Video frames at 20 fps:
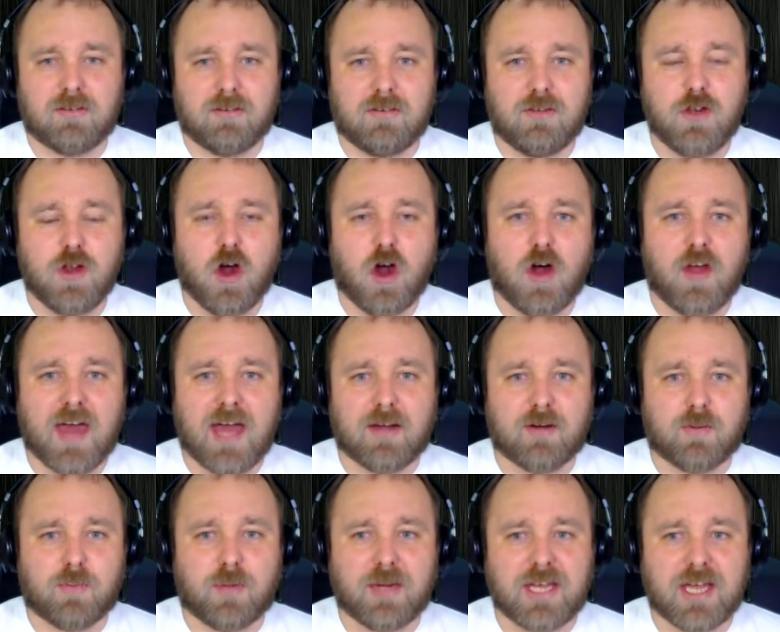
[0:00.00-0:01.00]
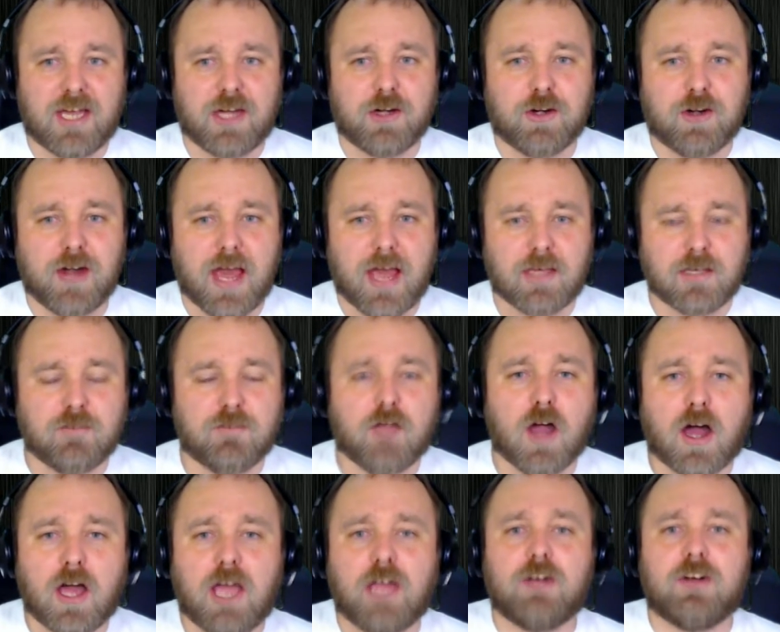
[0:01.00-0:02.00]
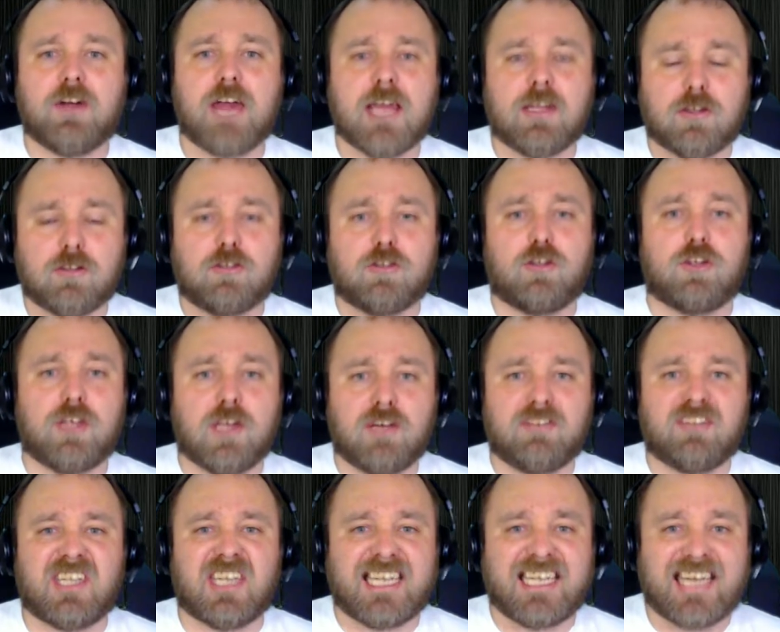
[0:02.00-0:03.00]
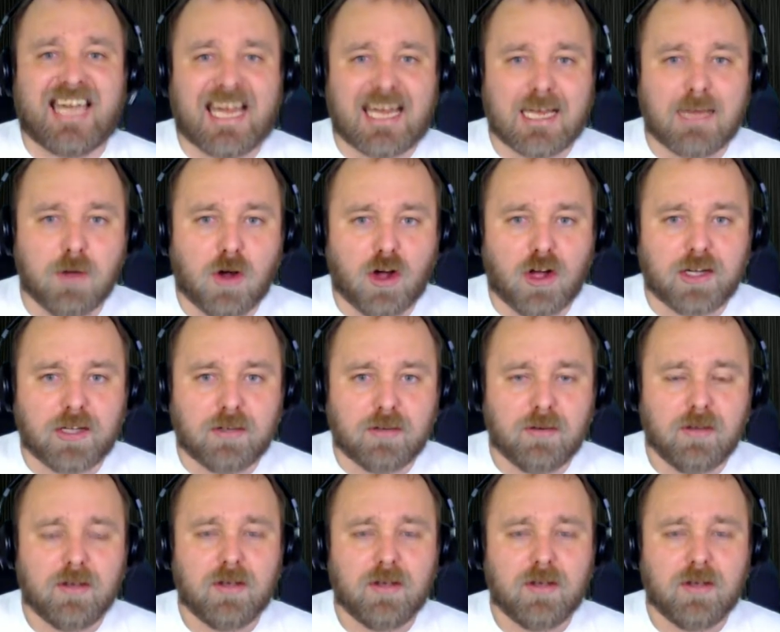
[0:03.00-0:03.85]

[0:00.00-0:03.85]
not that great internet, you've got internet that's good enough to game on,